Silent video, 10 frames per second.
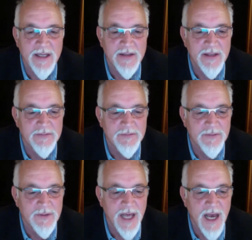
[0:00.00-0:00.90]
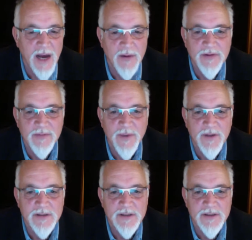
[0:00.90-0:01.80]
and then for an hour and
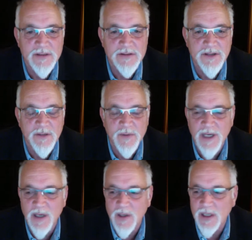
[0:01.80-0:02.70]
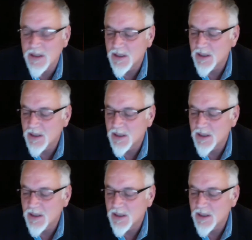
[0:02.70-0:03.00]
spoke to John Manoa,